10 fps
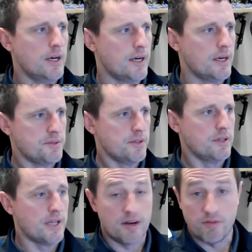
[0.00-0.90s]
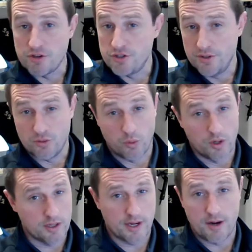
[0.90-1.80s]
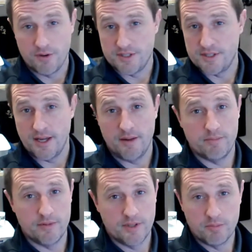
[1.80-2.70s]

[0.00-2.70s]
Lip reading: A lot of our students work. I would say